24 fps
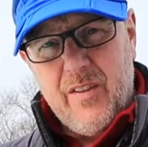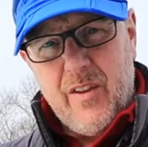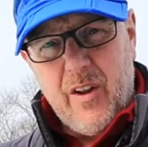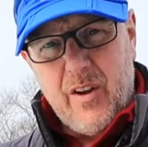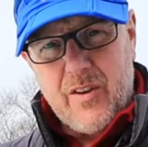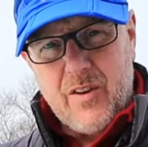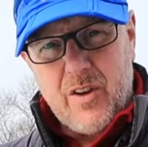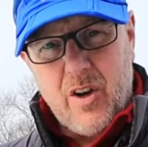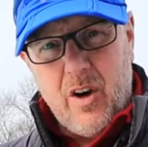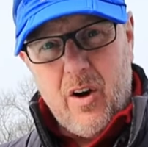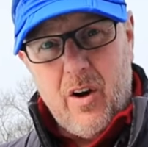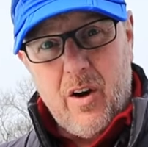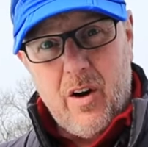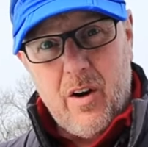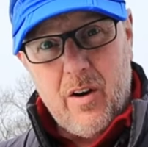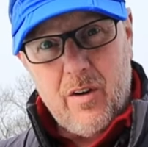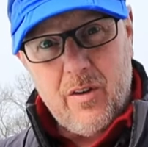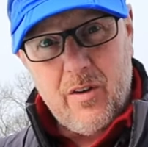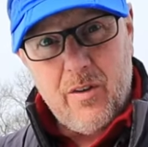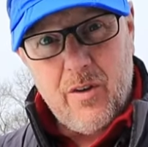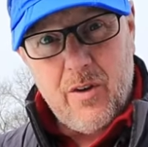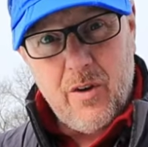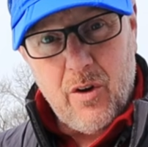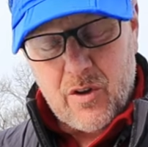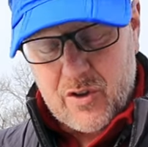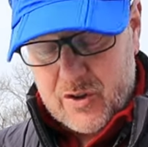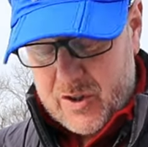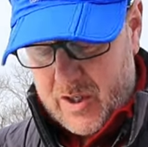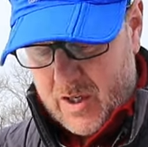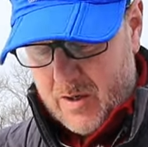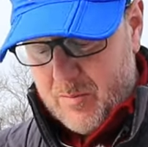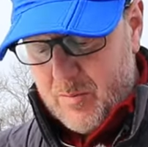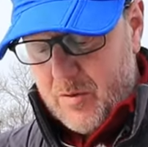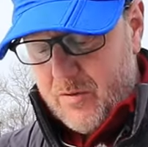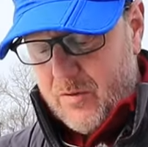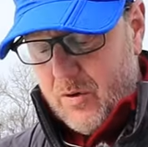that are not
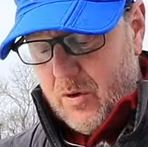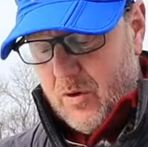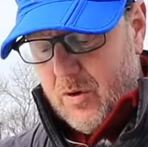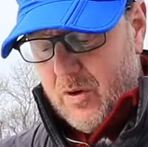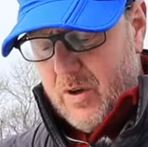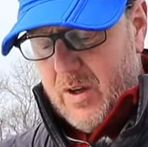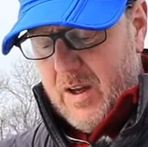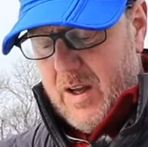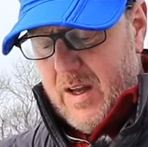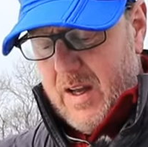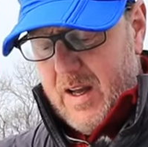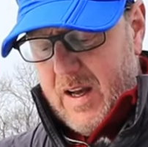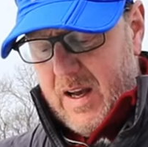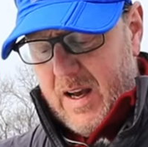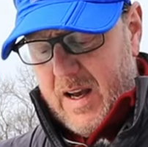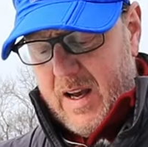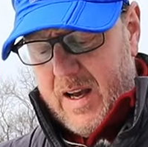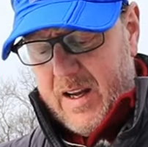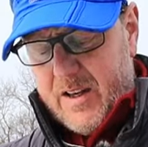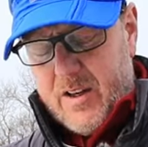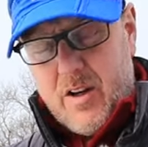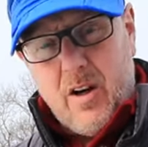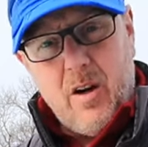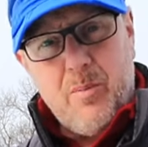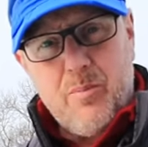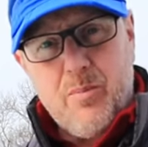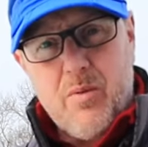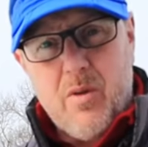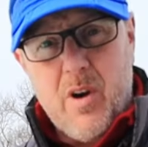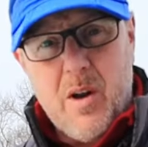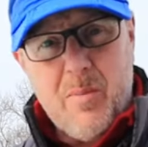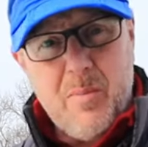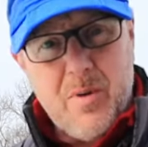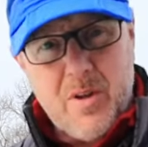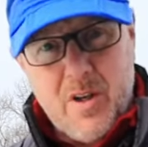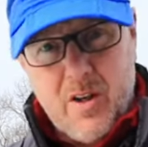seen before and are
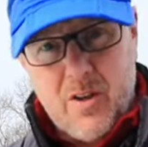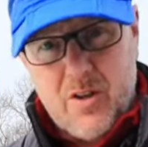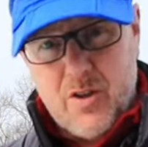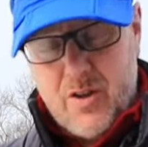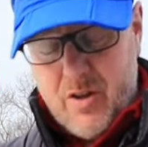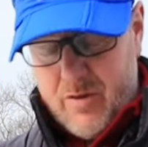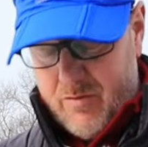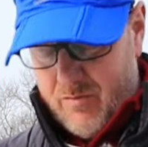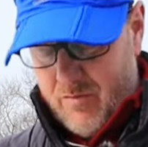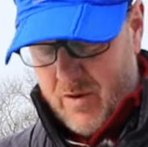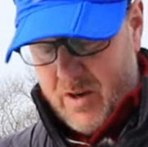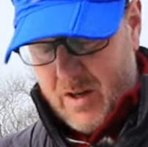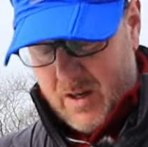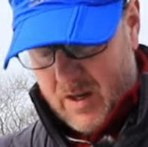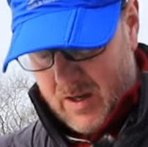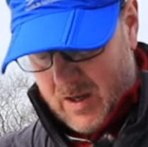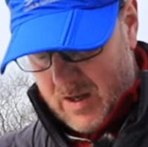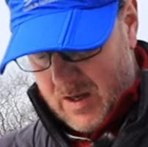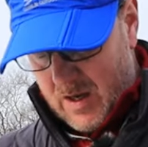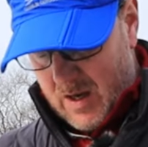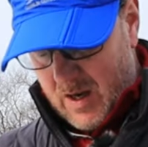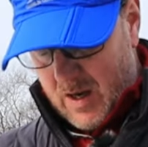pre-production really.